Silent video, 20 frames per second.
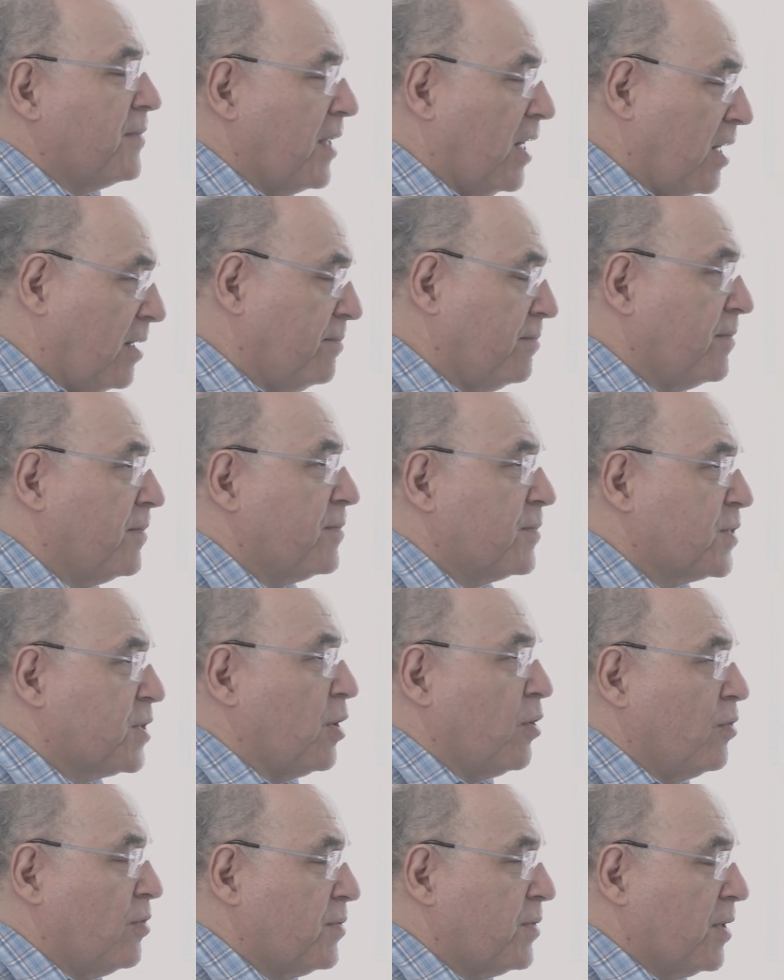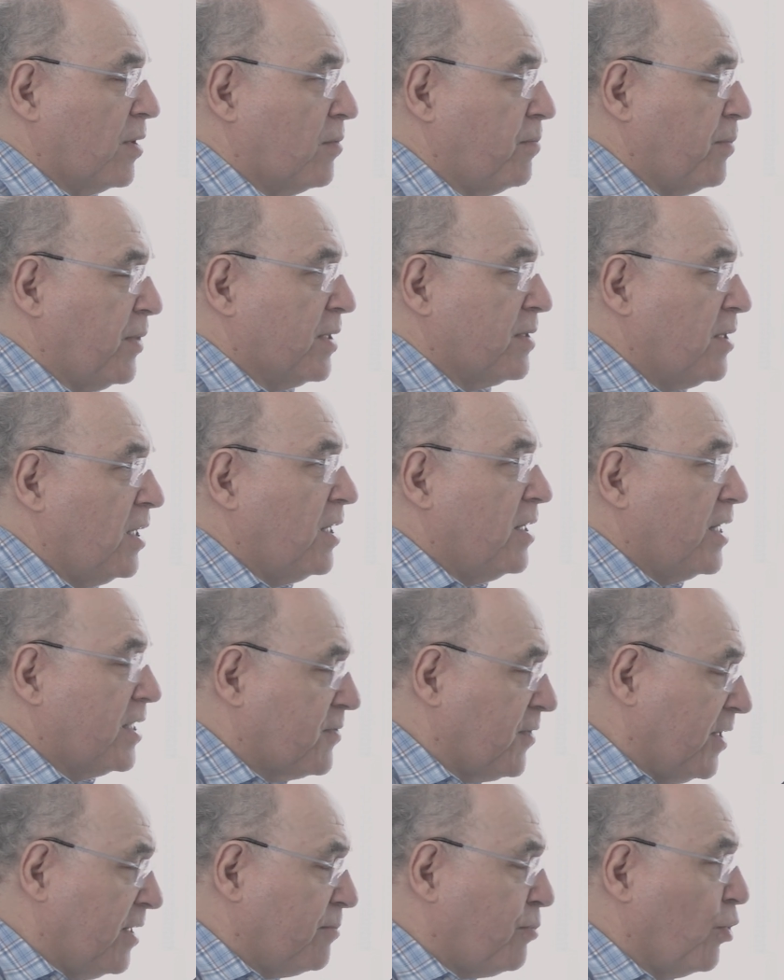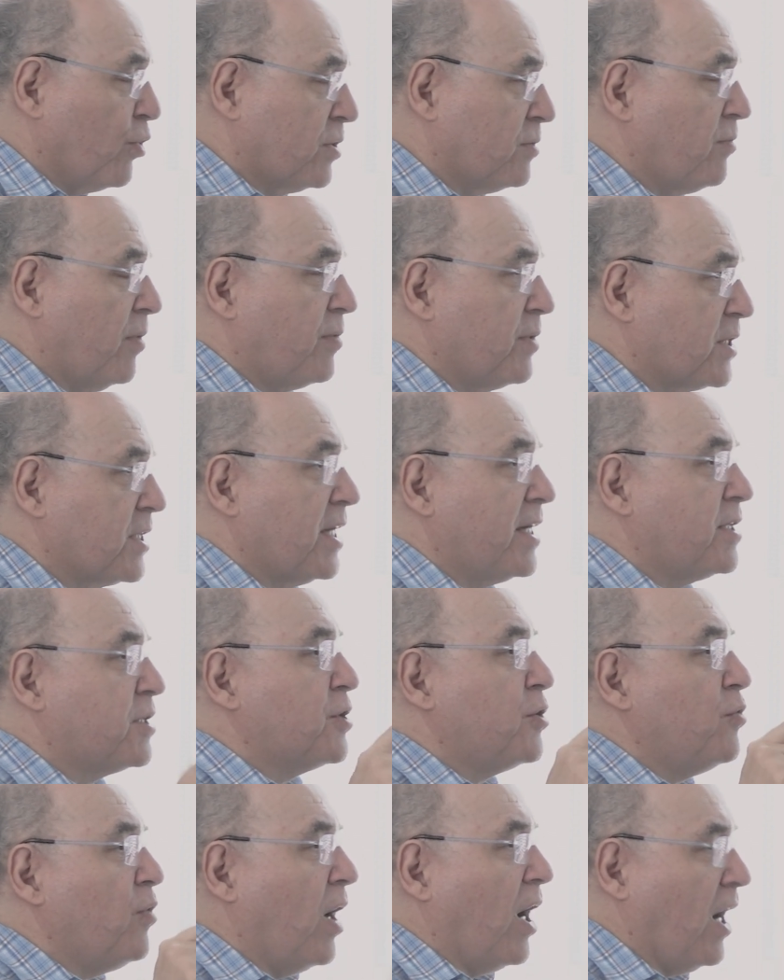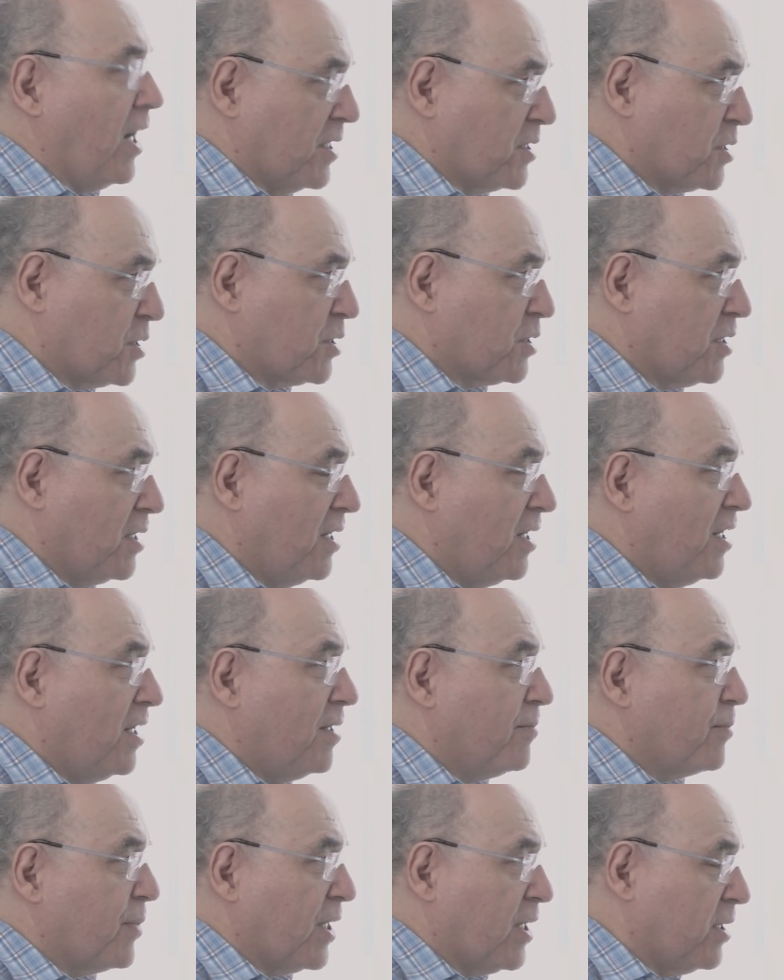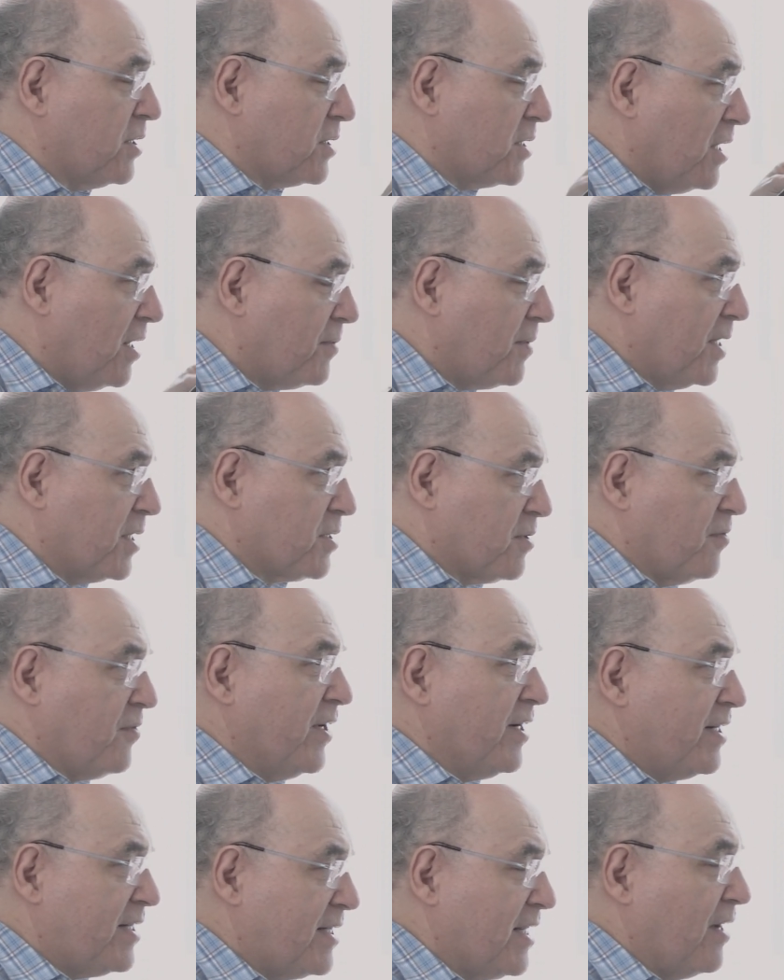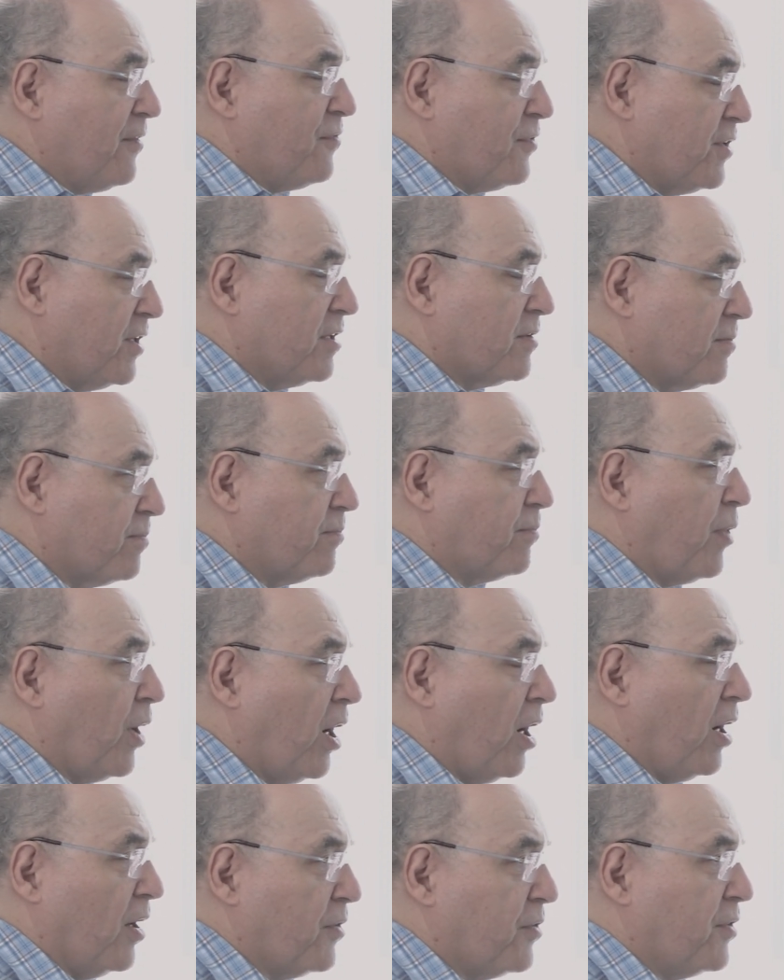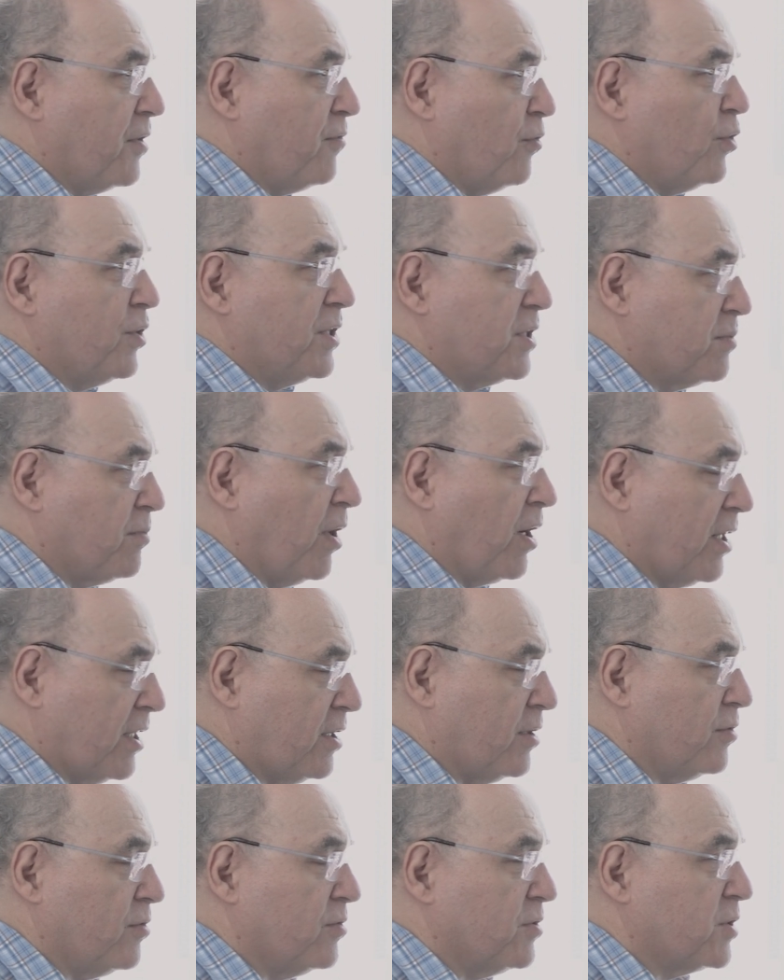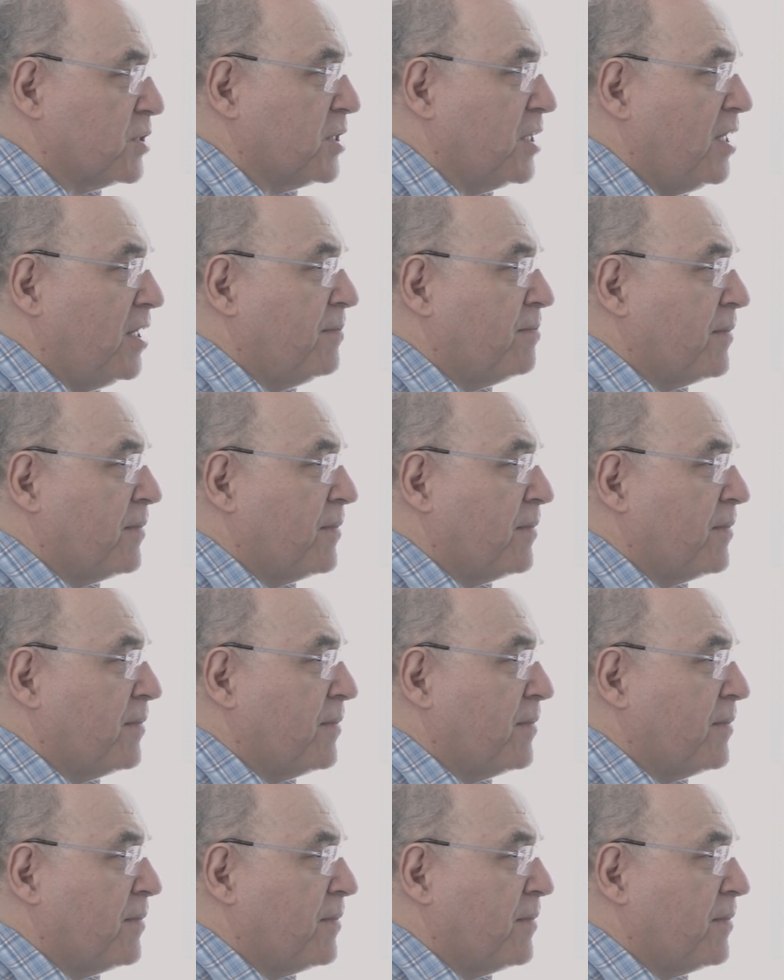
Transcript: Um, so, the, but it's very important when we say to us, because there's a very definite path of all these molecules.